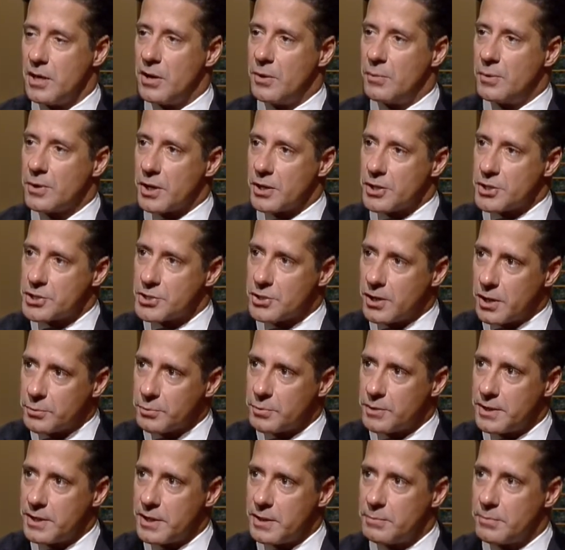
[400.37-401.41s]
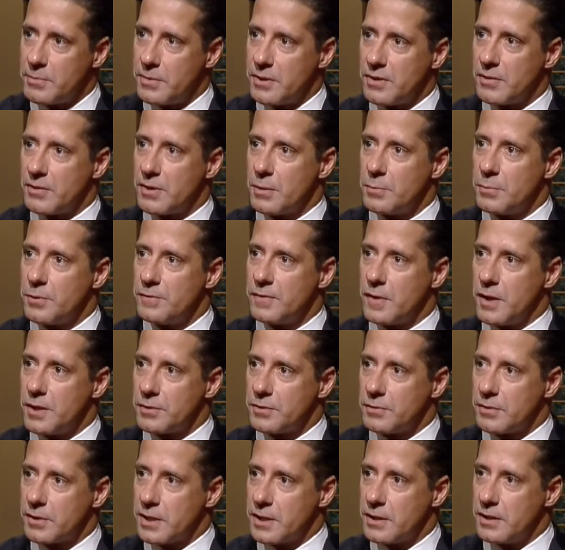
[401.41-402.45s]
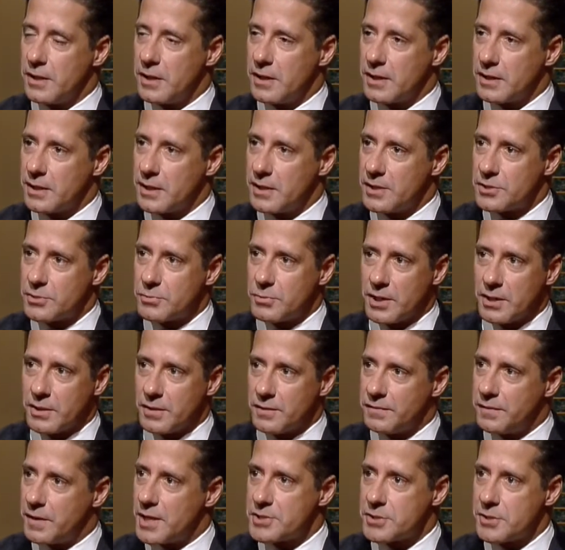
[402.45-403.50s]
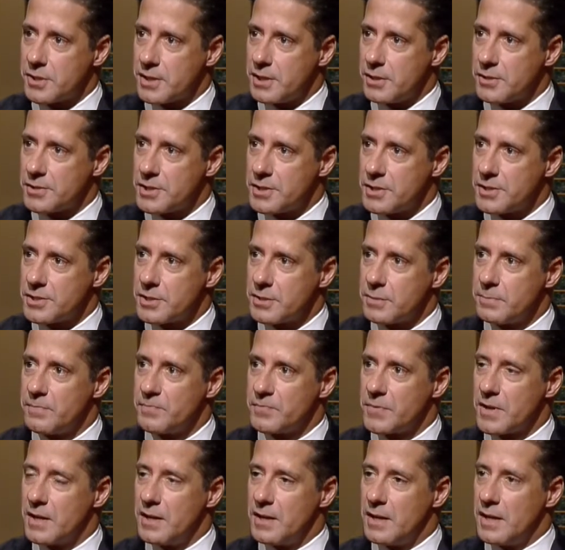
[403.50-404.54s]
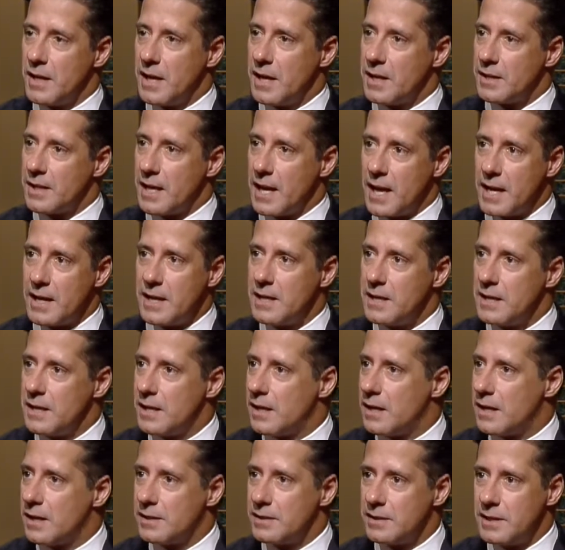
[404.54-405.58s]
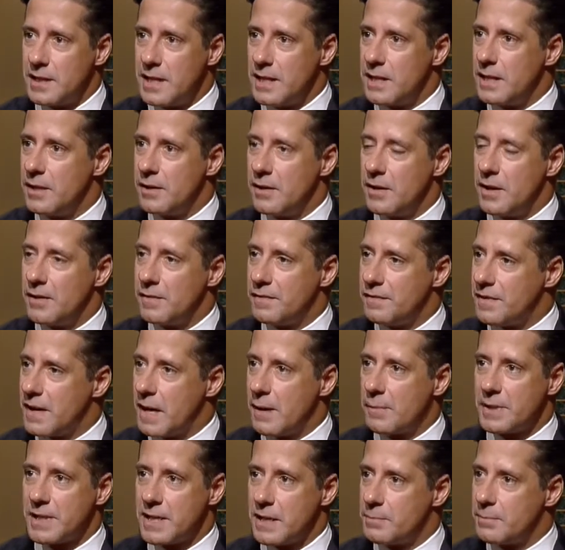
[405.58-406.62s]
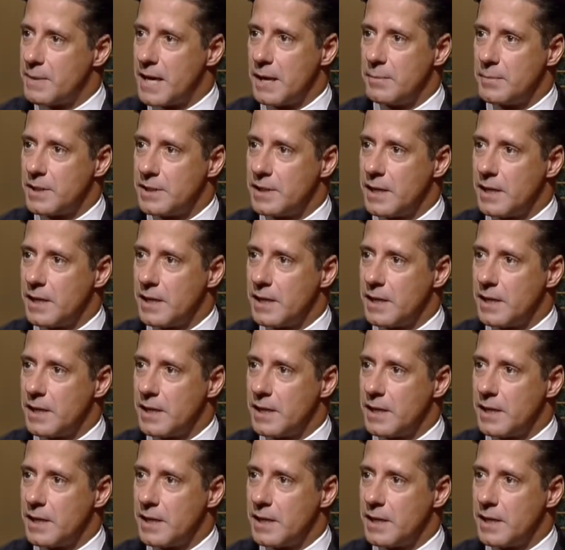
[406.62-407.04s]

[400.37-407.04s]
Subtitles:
We're going to start with them. We're going to move on to kids who are in the foster care system and any needy family in Miami-Dade.